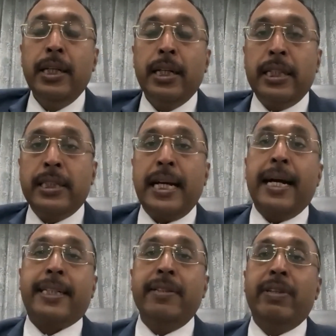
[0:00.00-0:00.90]
this
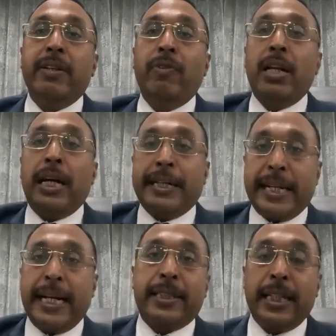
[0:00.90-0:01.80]
activity will
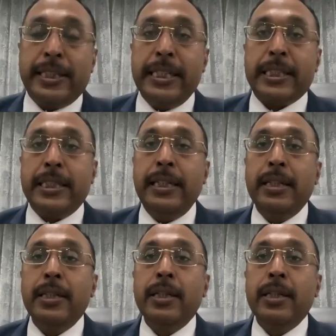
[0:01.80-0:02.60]
attract the GST,